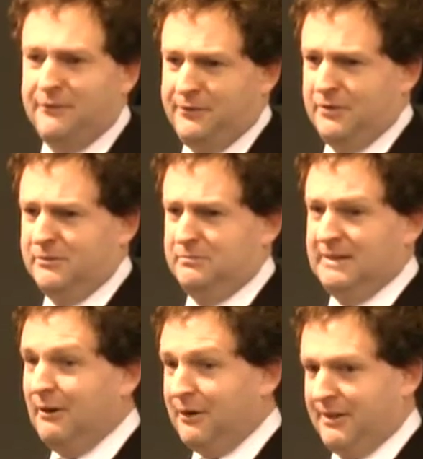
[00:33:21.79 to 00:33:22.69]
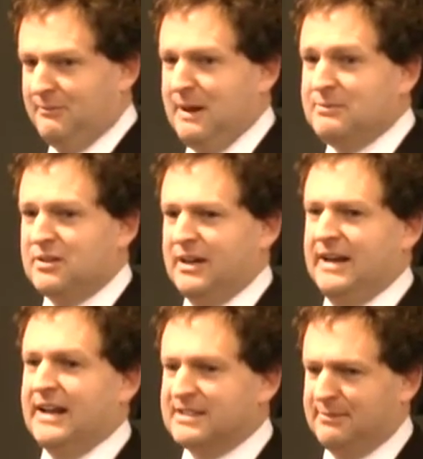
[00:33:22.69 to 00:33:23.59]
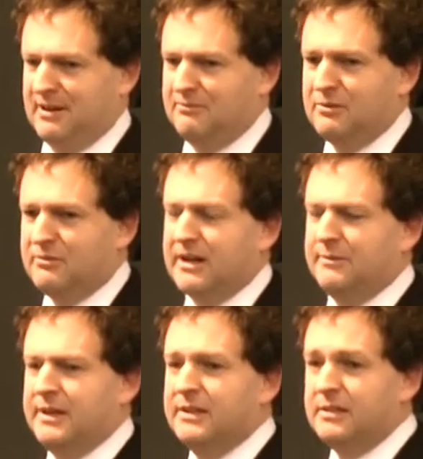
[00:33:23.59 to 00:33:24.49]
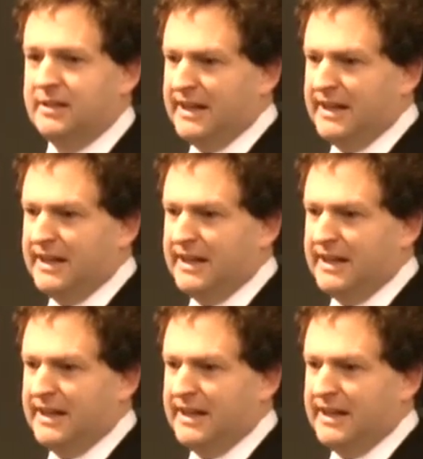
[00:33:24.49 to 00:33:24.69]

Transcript: if you go onto their website, and that's something I would recommend,